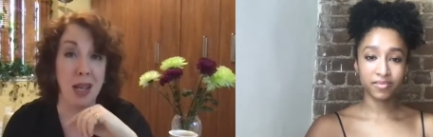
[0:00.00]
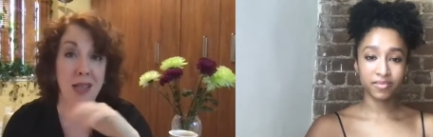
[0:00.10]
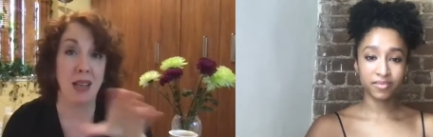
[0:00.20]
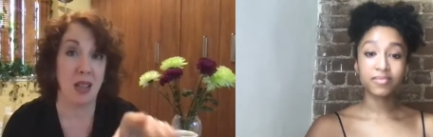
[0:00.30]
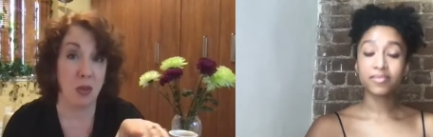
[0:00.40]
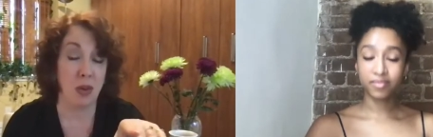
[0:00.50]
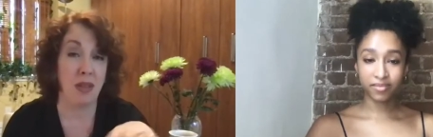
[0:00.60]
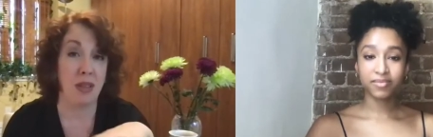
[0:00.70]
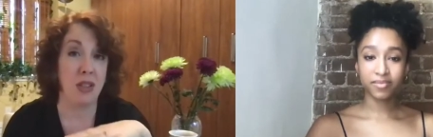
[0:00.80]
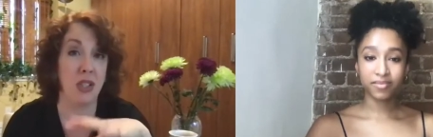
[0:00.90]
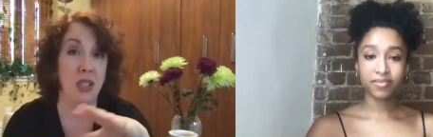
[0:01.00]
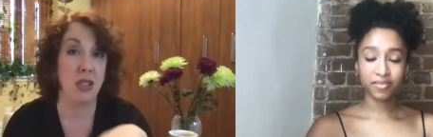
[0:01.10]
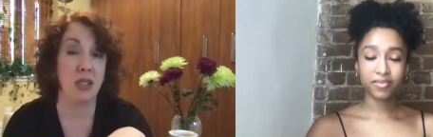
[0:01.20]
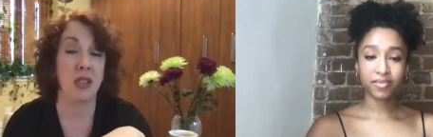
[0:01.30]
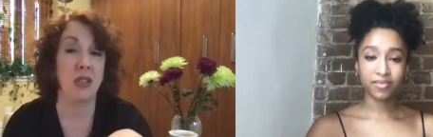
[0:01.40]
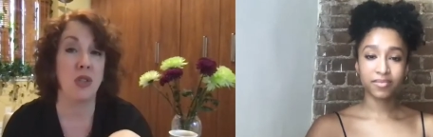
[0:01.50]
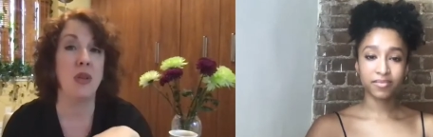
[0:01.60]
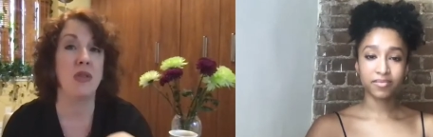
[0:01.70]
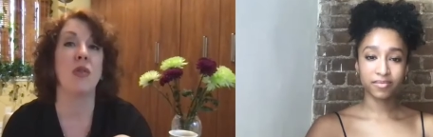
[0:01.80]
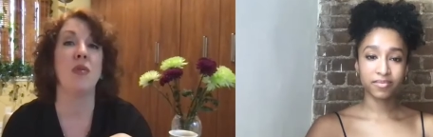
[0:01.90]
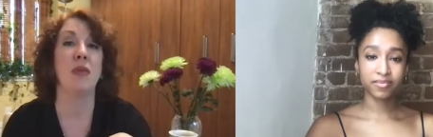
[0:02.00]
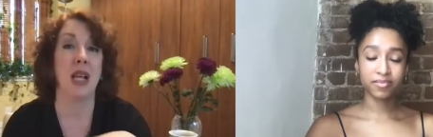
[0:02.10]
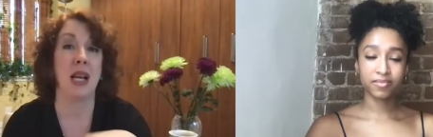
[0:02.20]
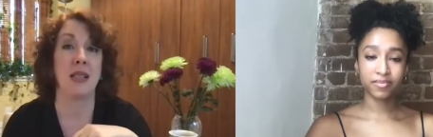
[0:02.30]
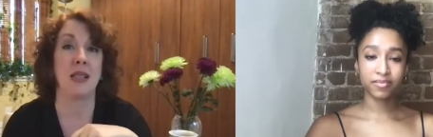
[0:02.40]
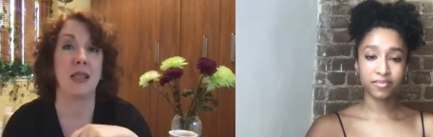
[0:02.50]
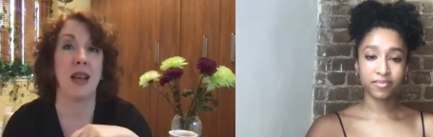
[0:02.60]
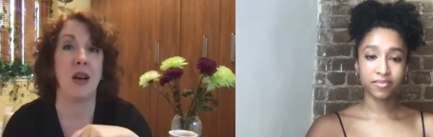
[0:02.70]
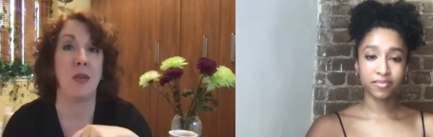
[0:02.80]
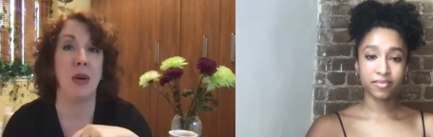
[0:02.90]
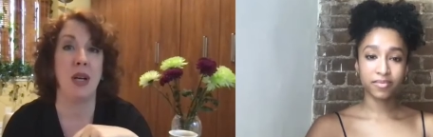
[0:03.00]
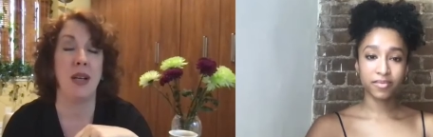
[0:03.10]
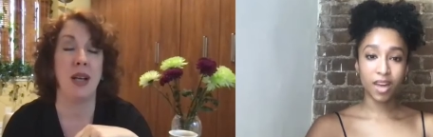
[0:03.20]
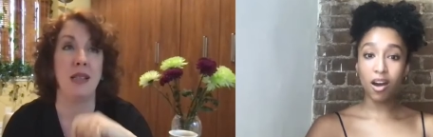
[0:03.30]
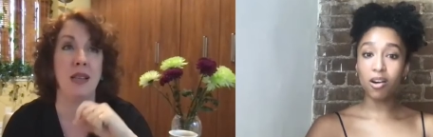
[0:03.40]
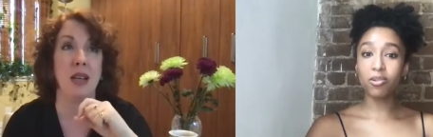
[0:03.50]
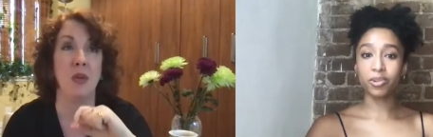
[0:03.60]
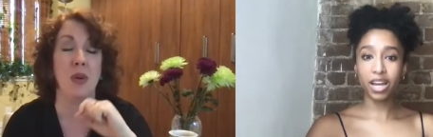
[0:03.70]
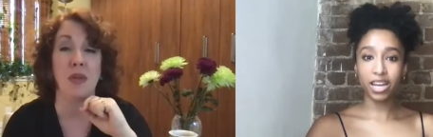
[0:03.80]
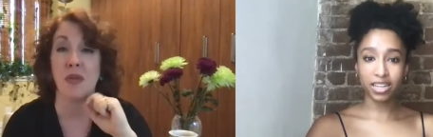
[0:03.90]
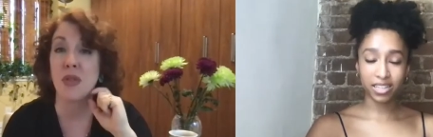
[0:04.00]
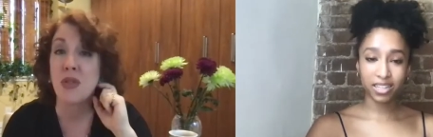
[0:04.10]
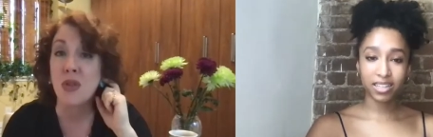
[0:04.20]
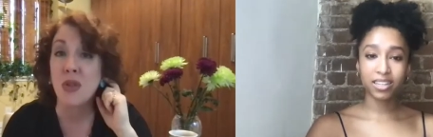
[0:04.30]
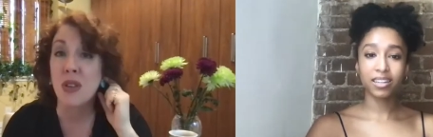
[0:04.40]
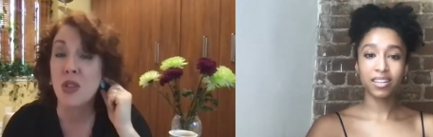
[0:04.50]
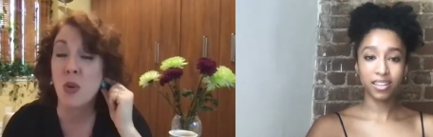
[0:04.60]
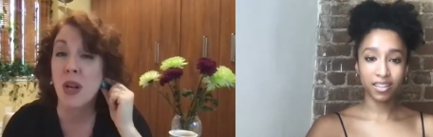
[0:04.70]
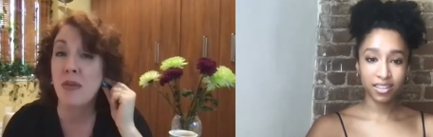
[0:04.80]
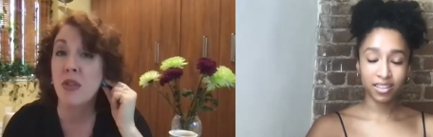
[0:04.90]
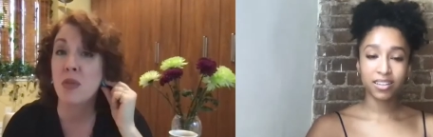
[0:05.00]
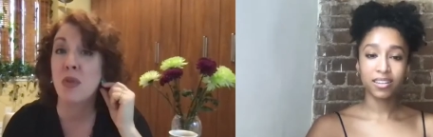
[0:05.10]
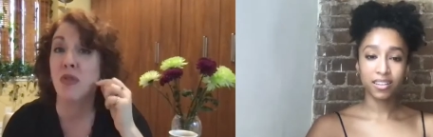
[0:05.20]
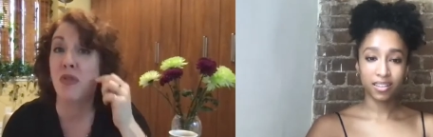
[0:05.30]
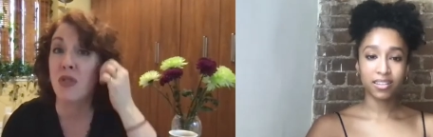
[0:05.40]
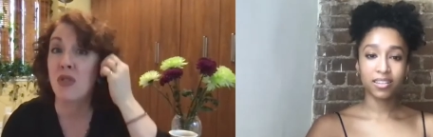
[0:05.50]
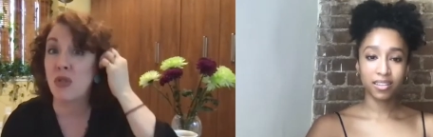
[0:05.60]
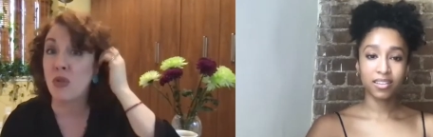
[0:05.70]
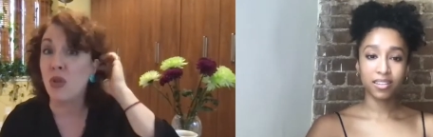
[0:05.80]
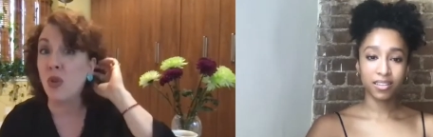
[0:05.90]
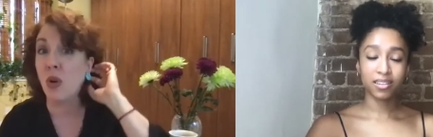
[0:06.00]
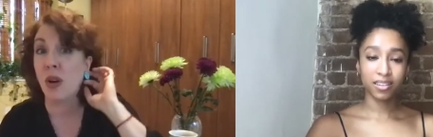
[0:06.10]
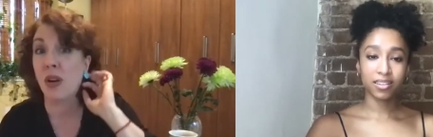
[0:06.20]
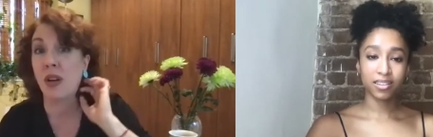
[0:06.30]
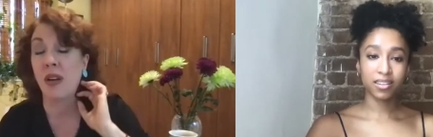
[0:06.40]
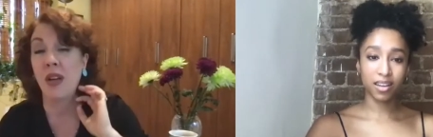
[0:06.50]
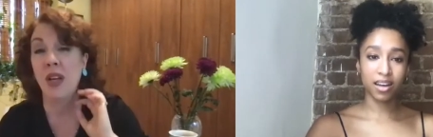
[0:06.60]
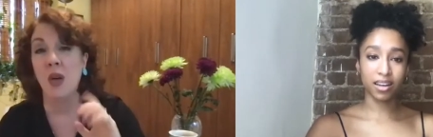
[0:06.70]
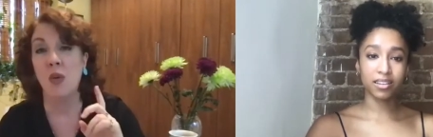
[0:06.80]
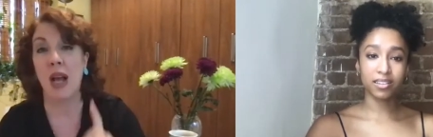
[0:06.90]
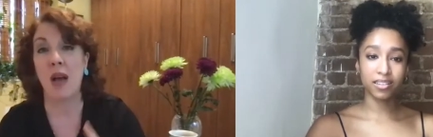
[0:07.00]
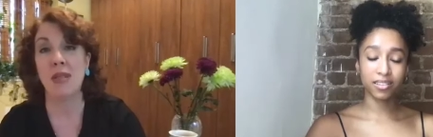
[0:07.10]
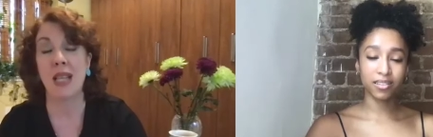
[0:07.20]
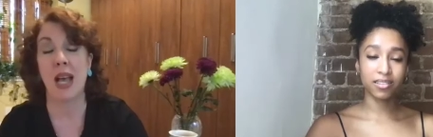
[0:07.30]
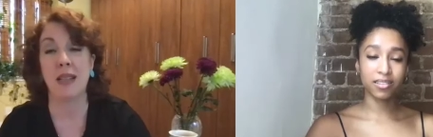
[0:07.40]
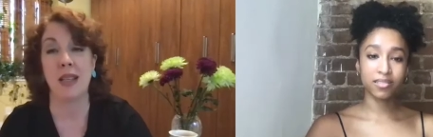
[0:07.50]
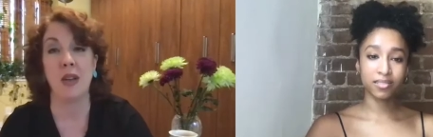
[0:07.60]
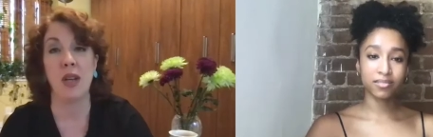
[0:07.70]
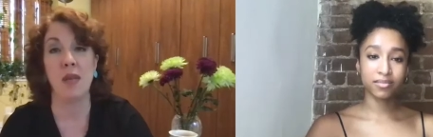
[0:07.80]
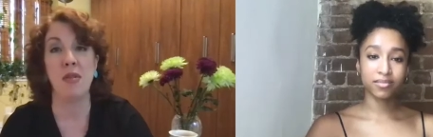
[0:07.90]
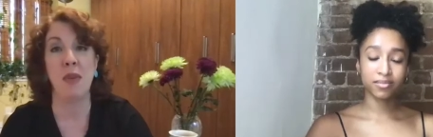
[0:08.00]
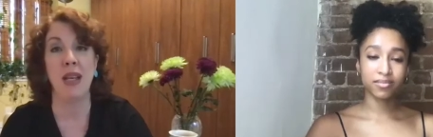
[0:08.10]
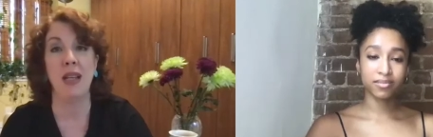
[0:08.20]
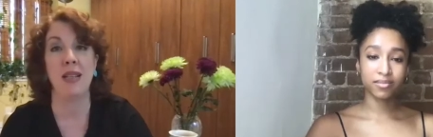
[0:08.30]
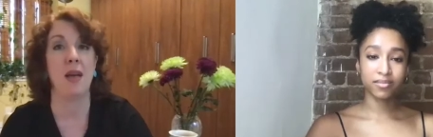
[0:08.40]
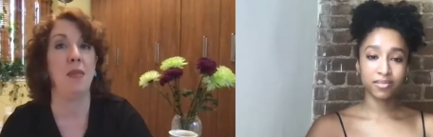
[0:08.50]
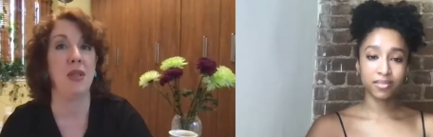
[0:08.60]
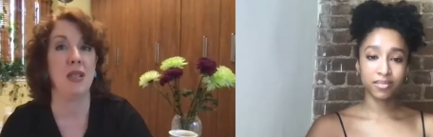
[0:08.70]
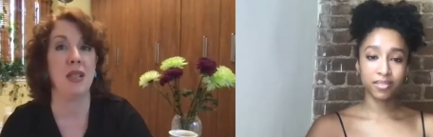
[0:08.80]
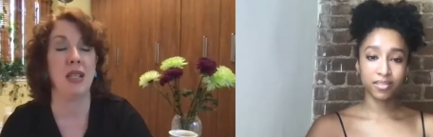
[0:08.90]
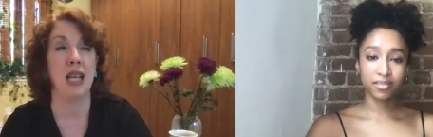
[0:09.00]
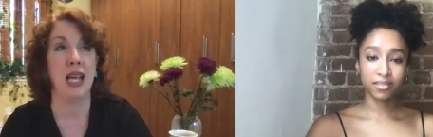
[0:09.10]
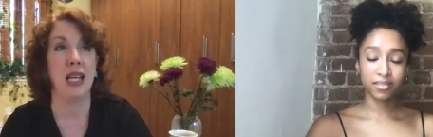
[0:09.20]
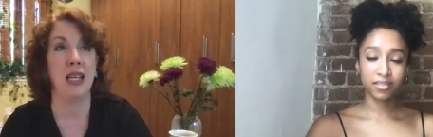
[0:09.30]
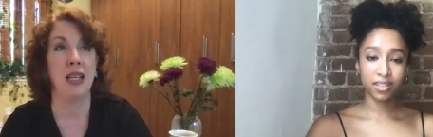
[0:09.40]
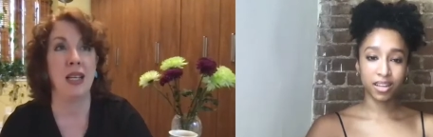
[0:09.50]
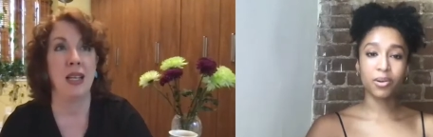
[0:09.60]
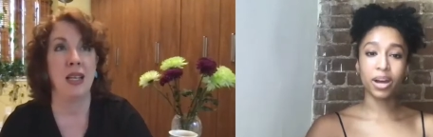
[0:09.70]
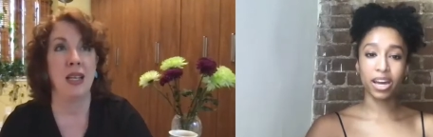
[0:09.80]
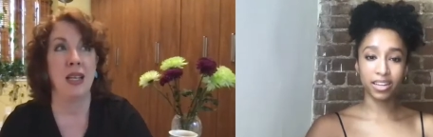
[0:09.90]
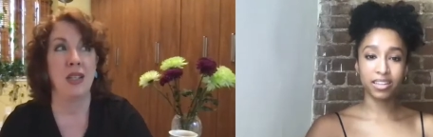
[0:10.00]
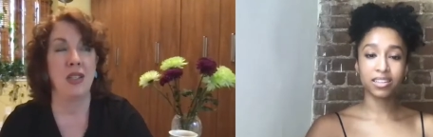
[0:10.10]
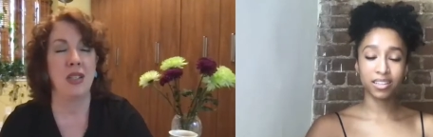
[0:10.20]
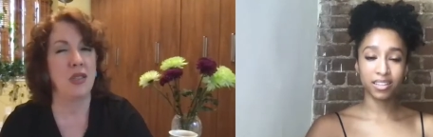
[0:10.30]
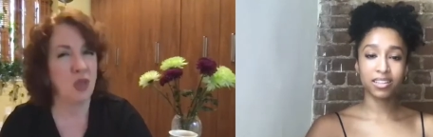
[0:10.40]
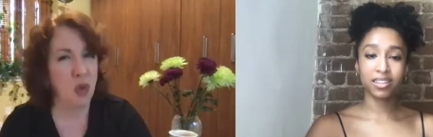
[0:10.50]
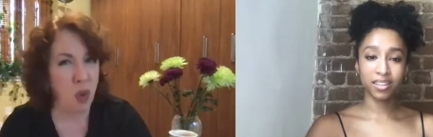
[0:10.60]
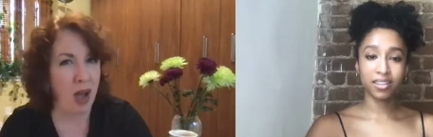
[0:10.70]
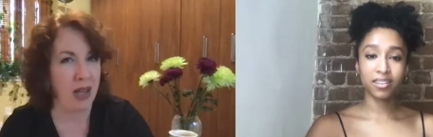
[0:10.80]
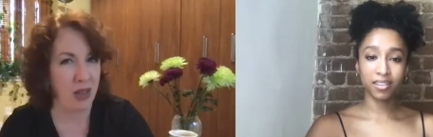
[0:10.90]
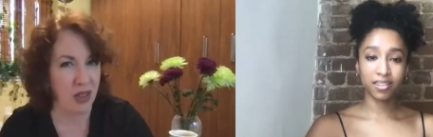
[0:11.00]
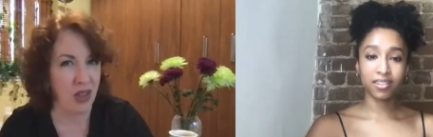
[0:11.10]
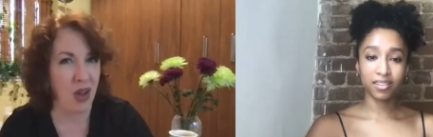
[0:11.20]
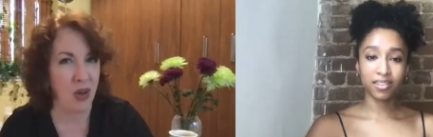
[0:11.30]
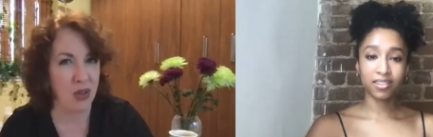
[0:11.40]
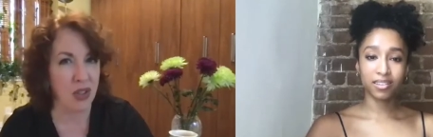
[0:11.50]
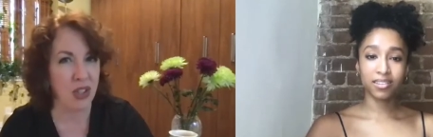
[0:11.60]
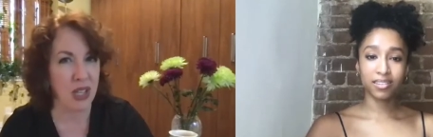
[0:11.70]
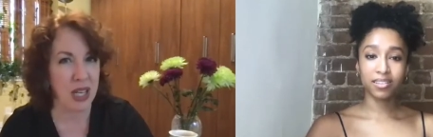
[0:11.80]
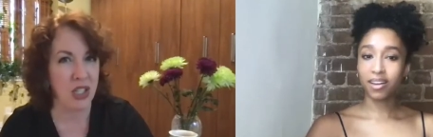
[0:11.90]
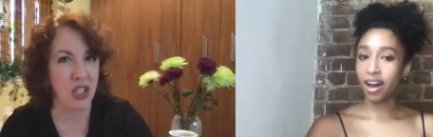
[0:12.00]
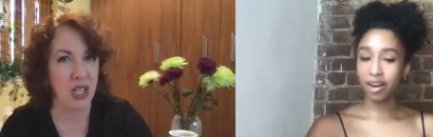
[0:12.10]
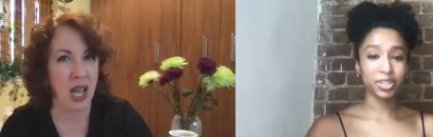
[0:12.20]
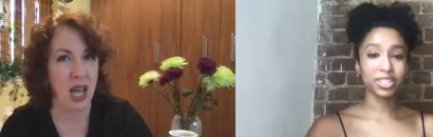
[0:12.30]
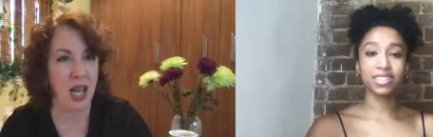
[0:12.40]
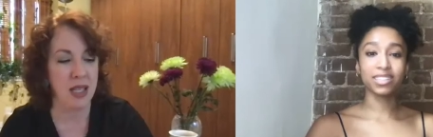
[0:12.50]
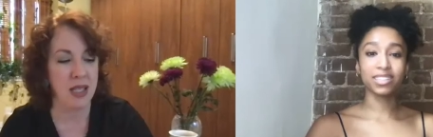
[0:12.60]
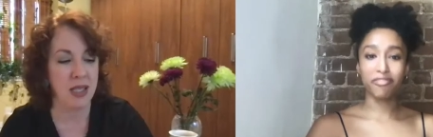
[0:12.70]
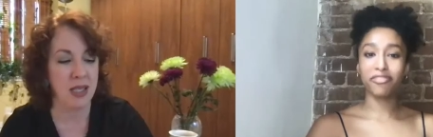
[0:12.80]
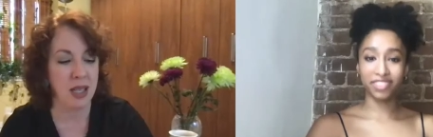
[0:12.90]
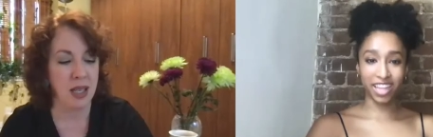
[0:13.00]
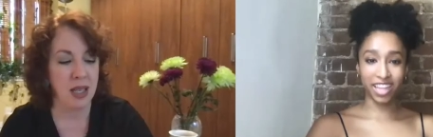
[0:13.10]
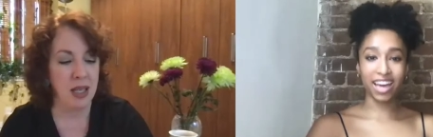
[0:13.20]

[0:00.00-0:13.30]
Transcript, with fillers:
Speaker 1: studied with, and she's she's doing Zoom classes now. But I studied with her for two years when I first moved to New York. Yeah. I was acting. Her name's Penny Templeton, and okay. she's quite a good coach. And she has